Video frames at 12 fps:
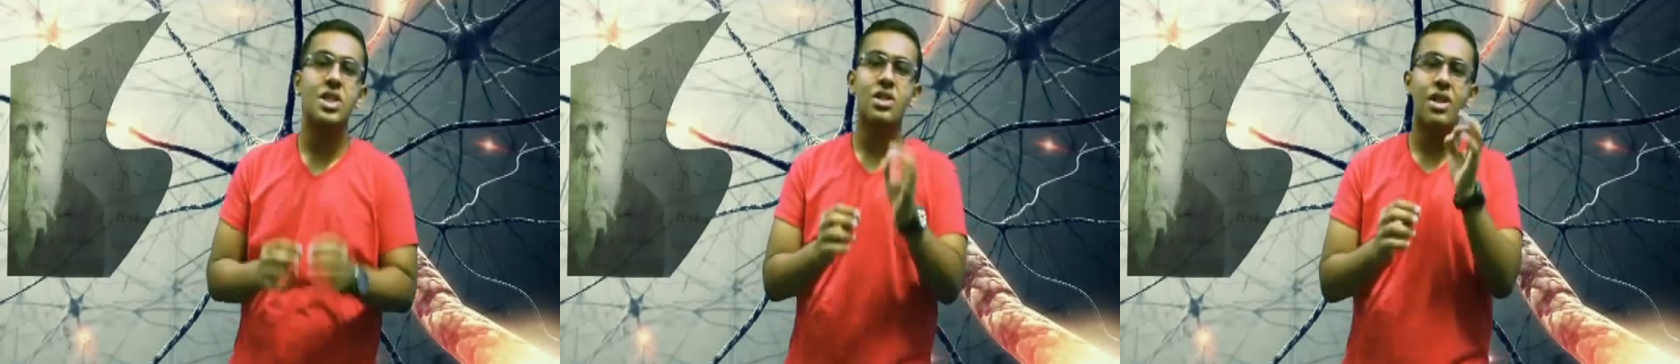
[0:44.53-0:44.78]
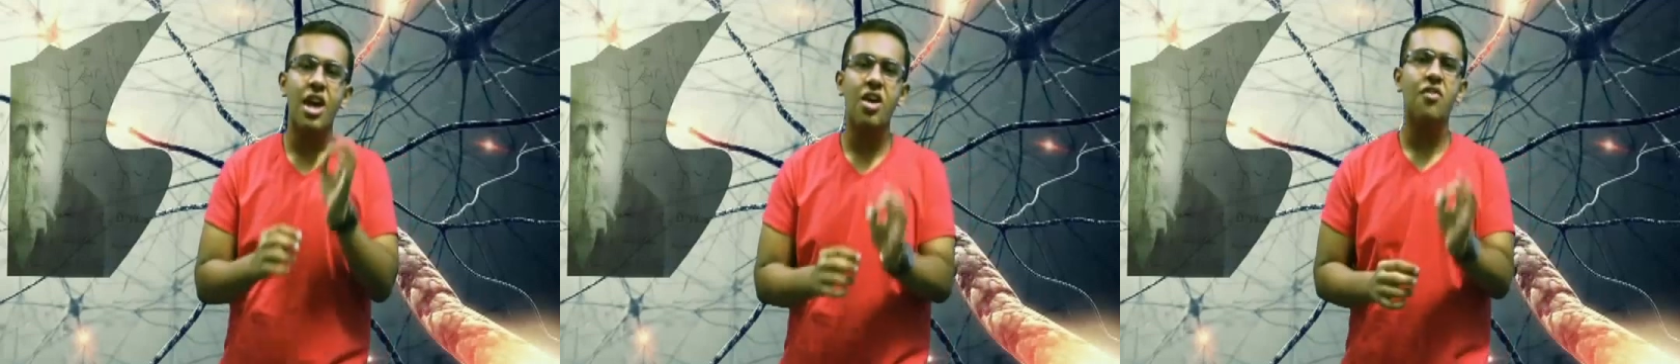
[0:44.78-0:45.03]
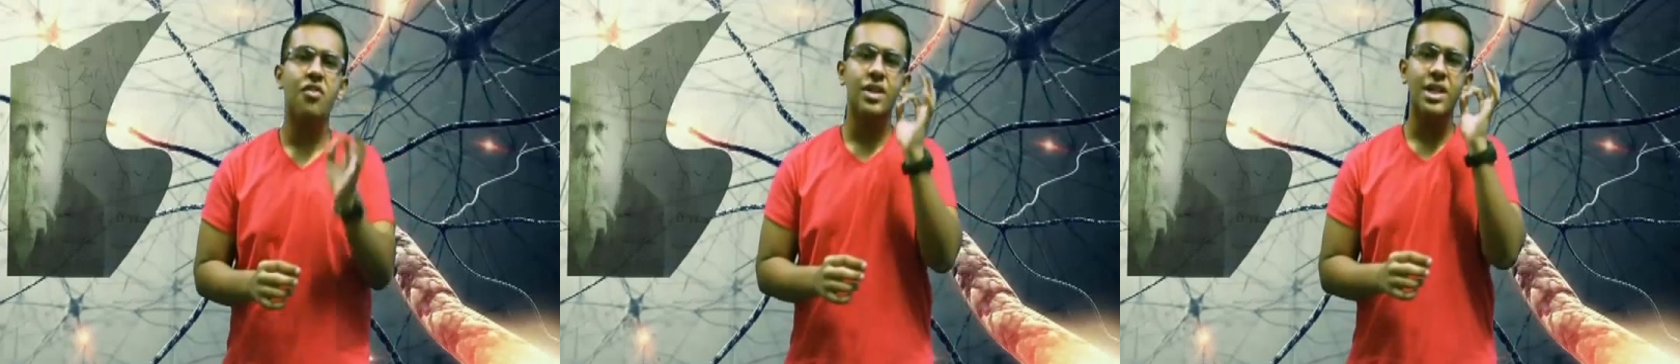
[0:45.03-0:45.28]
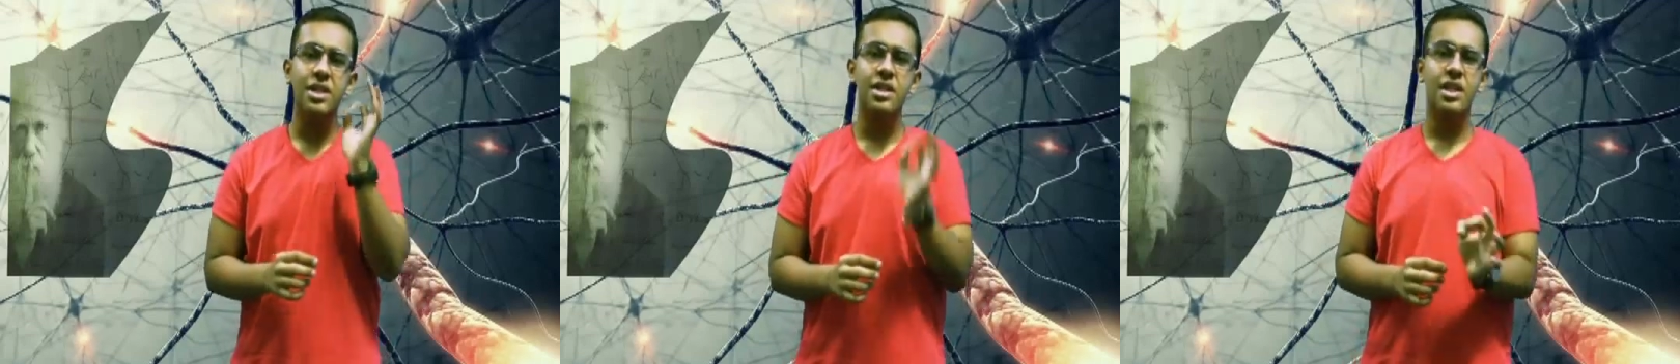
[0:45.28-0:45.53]
that
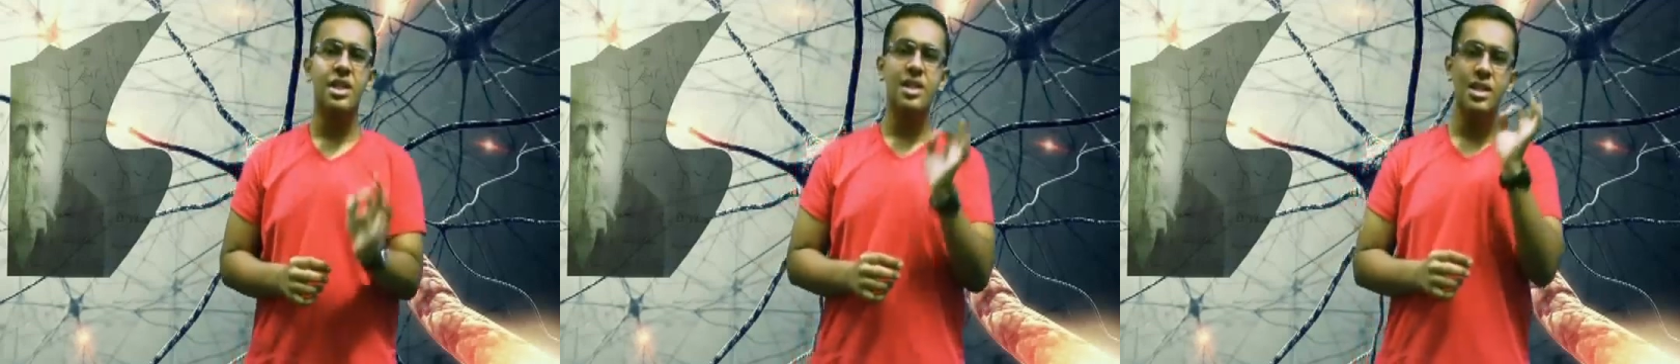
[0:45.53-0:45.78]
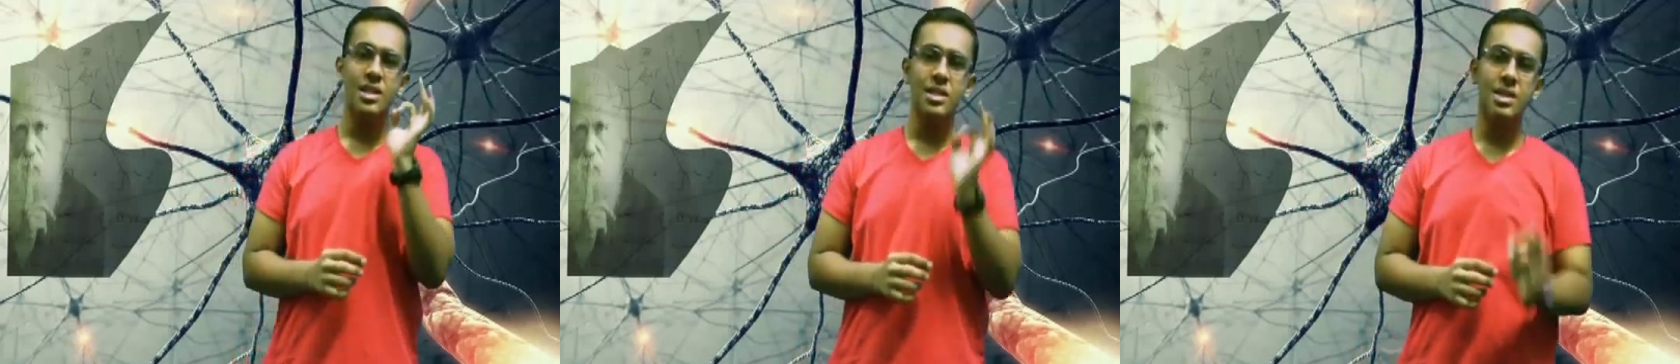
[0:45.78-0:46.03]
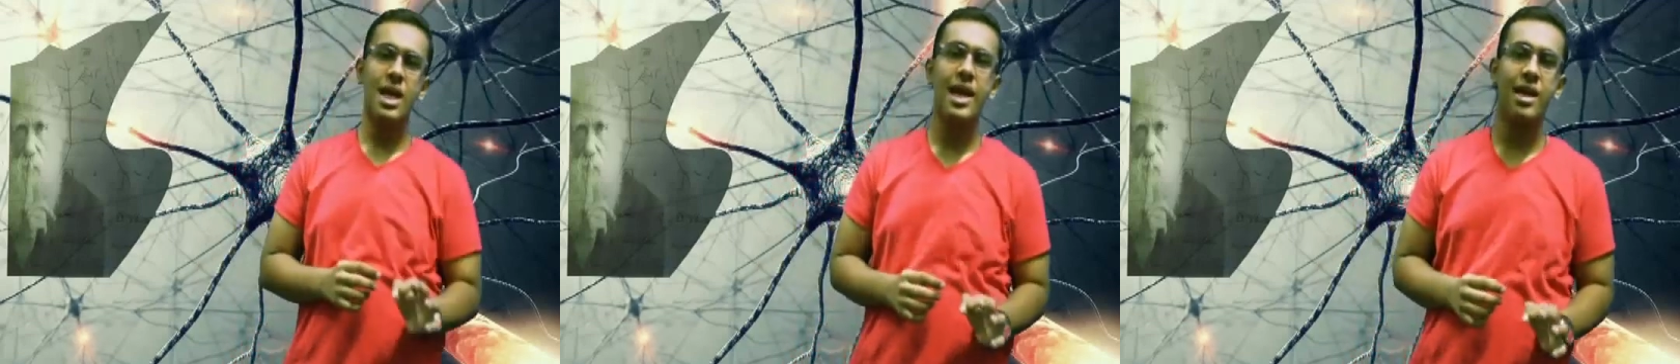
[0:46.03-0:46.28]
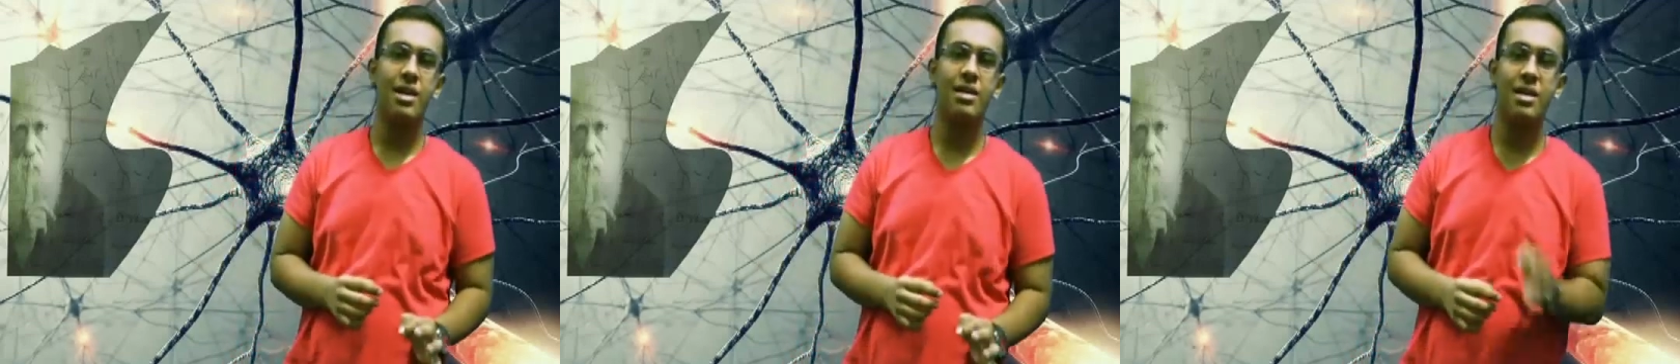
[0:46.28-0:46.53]
every single
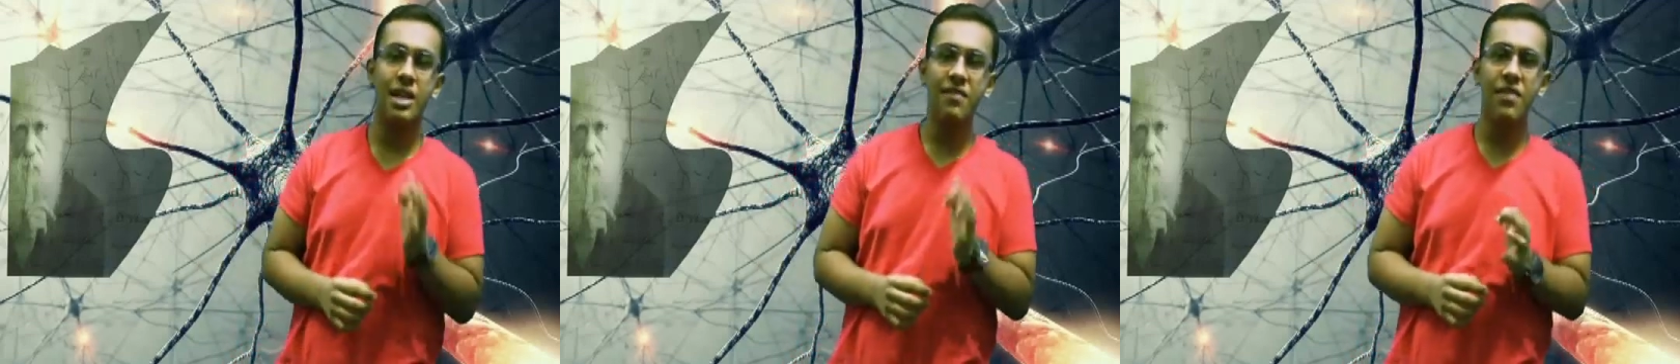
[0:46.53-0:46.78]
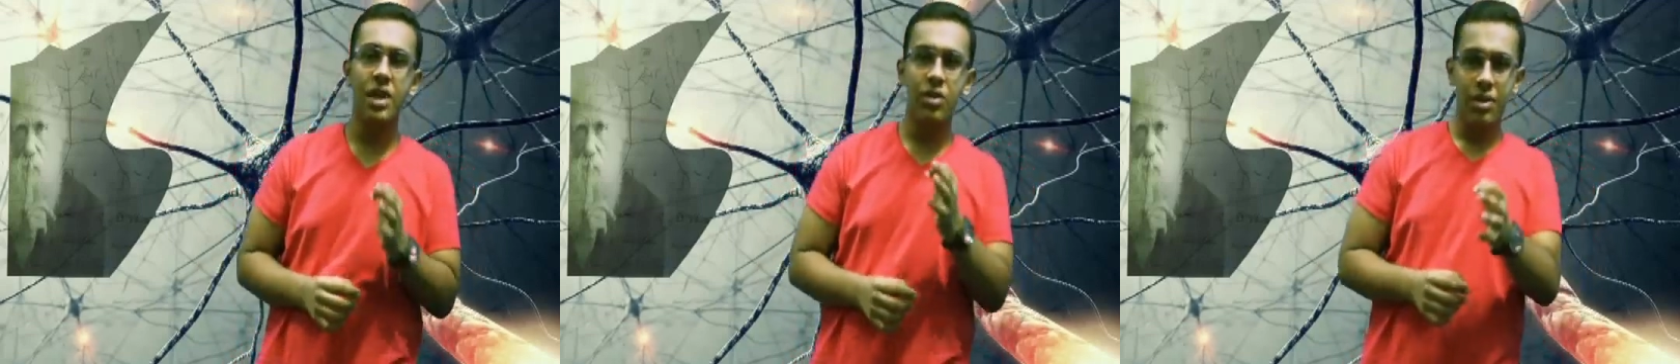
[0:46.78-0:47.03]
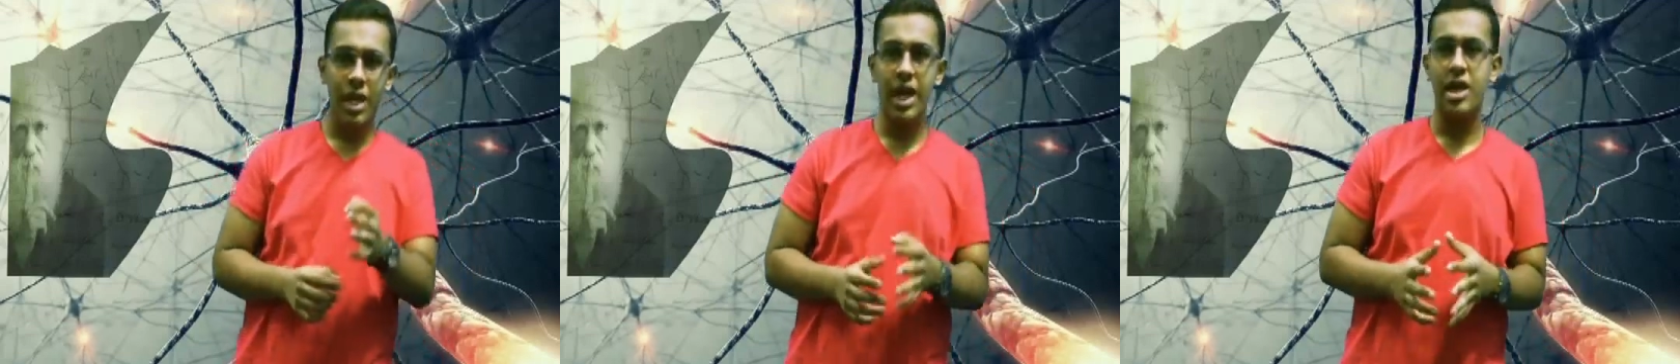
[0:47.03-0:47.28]
thing living on